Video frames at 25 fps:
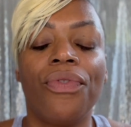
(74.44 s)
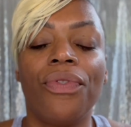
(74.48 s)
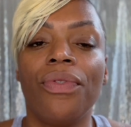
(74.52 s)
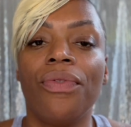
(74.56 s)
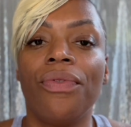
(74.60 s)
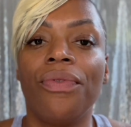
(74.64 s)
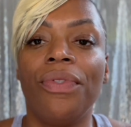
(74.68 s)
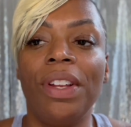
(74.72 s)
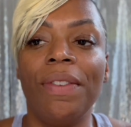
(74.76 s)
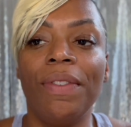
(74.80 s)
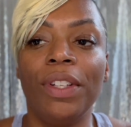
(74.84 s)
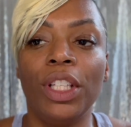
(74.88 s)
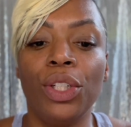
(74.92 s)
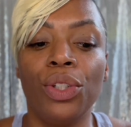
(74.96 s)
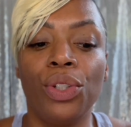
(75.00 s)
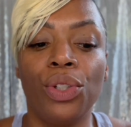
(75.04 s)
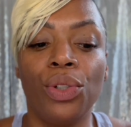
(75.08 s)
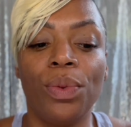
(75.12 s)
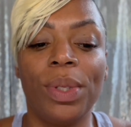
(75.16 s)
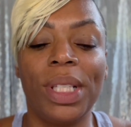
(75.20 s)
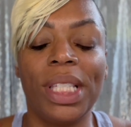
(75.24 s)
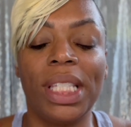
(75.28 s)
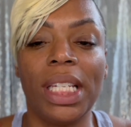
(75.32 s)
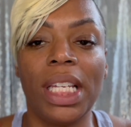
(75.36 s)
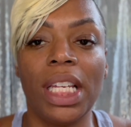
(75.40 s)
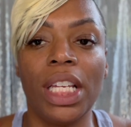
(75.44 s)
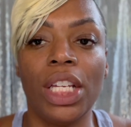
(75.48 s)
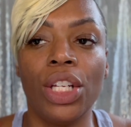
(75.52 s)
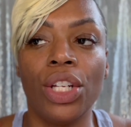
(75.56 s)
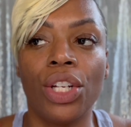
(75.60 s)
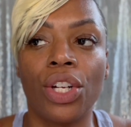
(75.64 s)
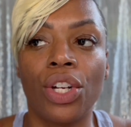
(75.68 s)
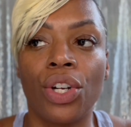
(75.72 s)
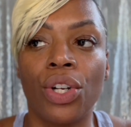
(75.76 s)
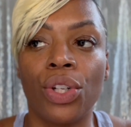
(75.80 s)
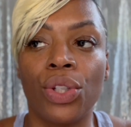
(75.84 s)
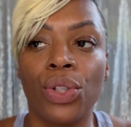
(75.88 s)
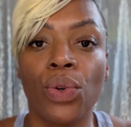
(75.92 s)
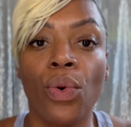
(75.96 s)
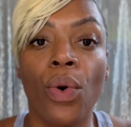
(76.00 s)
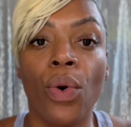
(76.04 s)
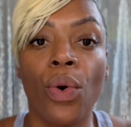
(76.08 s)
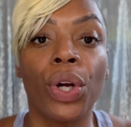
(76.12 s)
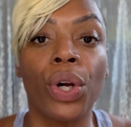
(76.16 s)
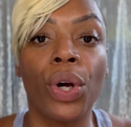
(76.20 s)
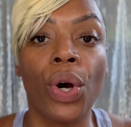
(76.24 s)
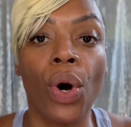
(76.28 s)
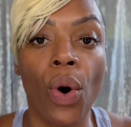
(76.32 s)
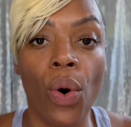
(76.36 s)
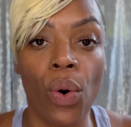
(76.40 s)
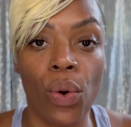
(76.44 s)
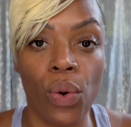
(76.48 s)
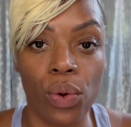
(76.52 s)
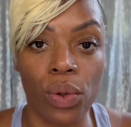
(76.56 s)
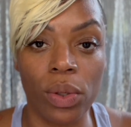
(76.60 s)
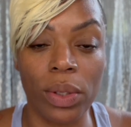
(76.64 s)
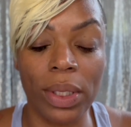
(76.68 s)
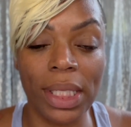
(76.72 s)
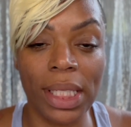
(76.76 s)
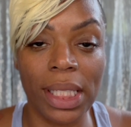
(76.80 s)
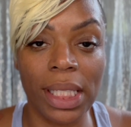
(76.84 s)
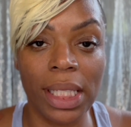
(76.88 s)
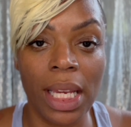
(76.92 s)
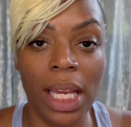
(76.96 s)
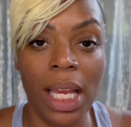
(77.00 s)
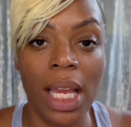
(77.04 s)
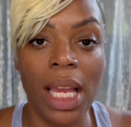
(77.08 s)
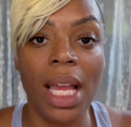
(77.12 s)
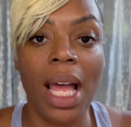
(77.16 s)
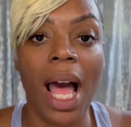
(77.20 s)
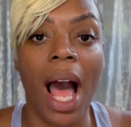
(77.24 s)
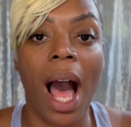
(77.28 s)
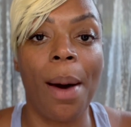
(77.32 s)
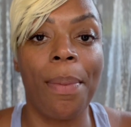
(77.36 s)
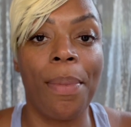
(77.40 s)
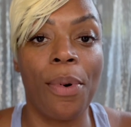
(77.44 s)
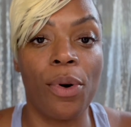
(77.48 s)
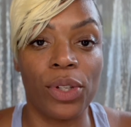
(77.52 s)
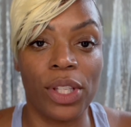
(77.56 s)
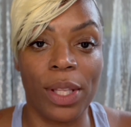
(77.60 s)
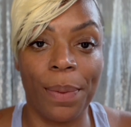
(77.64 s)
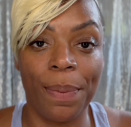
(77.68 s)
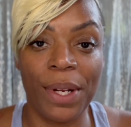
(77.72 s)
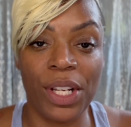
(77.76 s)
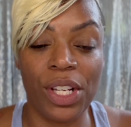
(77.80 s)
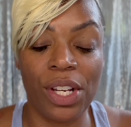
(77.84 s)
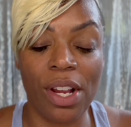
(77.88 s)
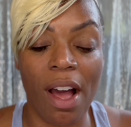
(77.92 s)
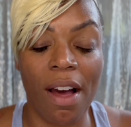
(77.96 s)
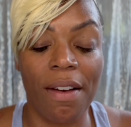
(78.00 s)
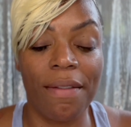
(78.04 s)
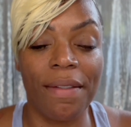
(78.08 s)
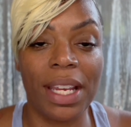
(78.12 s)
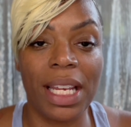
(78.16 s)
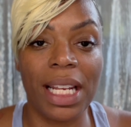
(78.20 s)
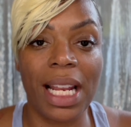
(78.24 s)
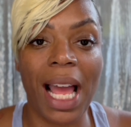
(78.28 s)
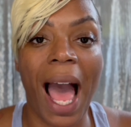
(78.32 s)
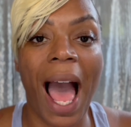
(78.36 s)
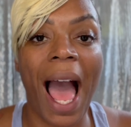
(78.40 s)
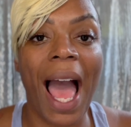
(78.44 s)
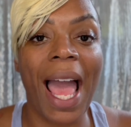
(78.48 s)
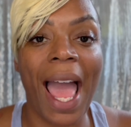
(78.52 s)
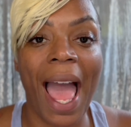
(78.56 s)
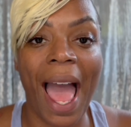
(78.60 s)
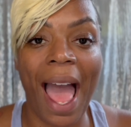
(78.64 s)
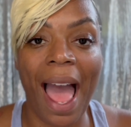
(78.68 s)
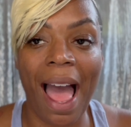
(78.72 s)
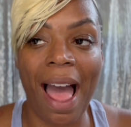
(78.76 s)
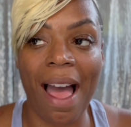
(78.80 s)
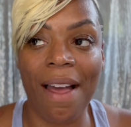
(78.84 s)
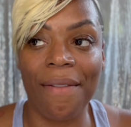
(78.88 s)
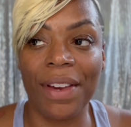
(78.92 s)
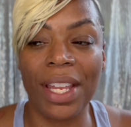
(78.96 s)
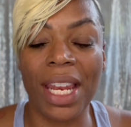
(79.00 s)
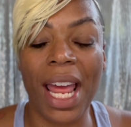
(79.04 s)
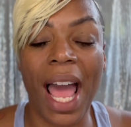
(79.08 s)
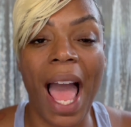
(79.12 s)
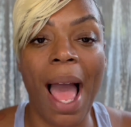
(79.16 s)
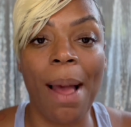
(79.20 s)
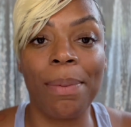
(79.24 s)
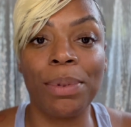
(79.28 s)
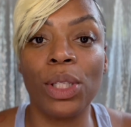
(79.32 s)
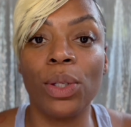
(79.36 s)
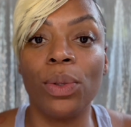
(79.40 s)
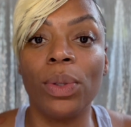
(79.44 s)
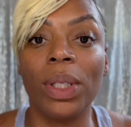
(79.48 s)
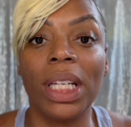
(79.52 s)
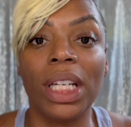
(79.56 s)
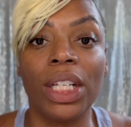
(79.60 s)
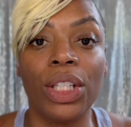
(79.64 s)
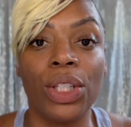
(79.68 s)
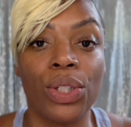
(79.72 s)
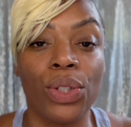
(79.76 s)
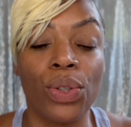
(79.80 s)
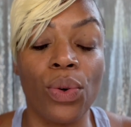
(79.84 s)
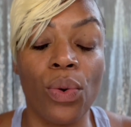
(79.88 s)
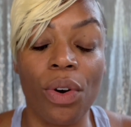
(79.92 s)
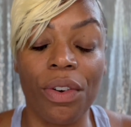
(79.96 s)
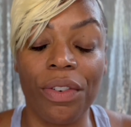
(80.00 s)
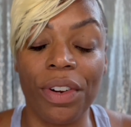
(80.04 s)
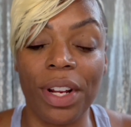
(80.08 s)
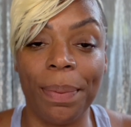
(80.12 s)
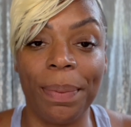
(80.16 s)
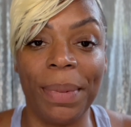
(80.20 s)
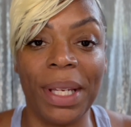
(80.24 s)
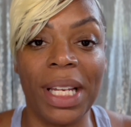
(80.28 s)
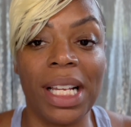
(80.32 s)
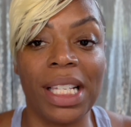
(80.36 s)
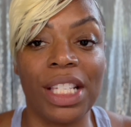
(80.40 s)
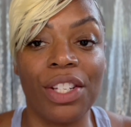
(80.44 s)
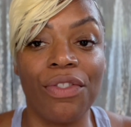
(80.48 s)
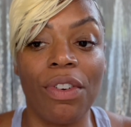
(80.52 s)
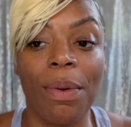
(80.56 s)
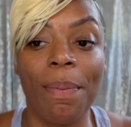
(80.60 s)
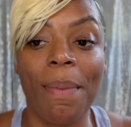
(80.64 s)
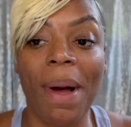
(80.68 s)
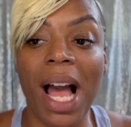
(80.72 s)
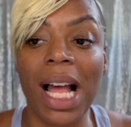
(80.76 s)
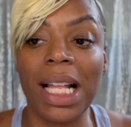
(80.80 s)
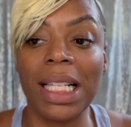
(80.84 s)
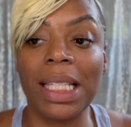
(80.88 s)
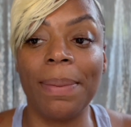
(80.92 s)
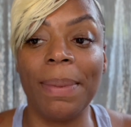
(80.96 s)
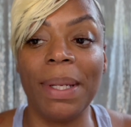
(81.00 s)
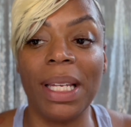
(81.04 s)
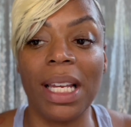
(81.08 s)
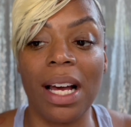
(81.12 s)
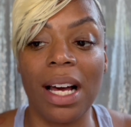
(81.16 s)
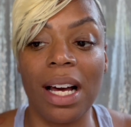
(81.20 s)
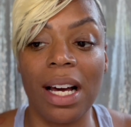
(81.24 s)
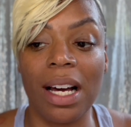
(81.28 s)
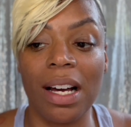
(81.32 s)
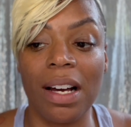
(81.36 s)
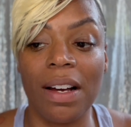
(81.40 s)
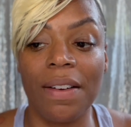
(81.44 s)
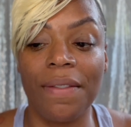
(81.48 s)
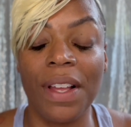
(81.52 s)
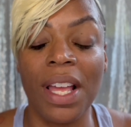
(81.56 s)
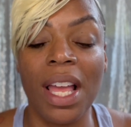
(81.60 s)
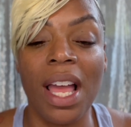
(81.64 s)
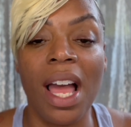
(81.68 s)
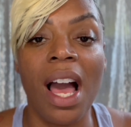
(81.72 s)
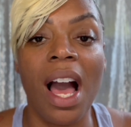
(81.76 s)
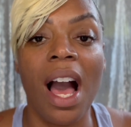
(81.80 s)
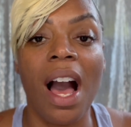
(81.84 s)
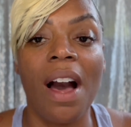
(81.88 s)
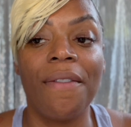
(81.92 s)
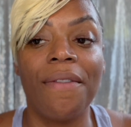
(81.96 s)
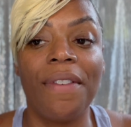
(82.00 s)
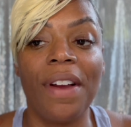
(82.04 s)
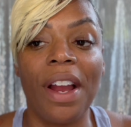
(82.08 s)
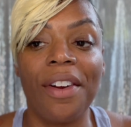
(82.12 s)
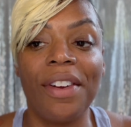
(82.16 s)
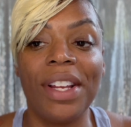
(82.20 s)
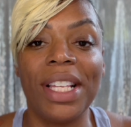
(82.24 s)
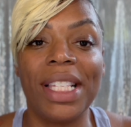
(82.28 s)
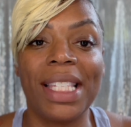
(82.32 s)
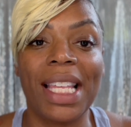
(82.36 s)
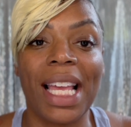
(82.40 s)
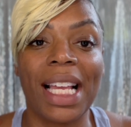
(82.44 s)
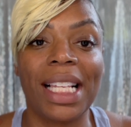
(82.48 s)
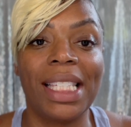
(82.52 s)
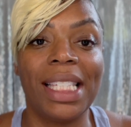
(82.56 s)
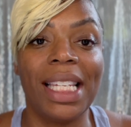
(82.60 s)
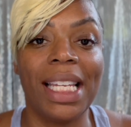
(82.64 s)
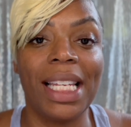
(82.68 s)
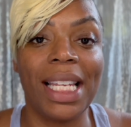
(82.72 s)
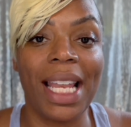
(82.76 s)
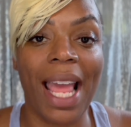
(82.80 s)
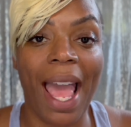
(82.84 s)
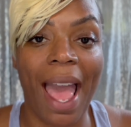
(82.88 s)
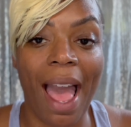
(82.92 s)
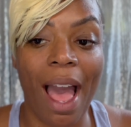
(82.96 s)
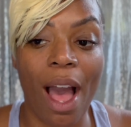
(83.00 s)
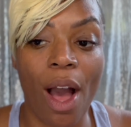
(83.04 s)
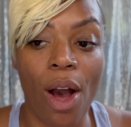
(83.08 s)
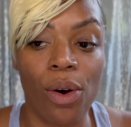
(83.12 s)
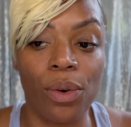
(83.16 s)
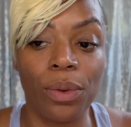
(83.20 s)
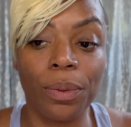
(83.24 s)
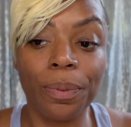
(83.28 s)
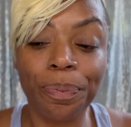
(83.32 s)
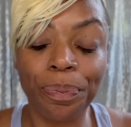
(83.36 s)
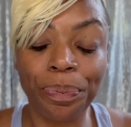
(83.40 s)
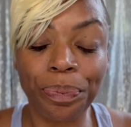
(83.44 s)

Viva La Juicy Couture Gold, I'll post a picture of it. I have, and I absolutely adore it because it reminds me of Very Sexy Now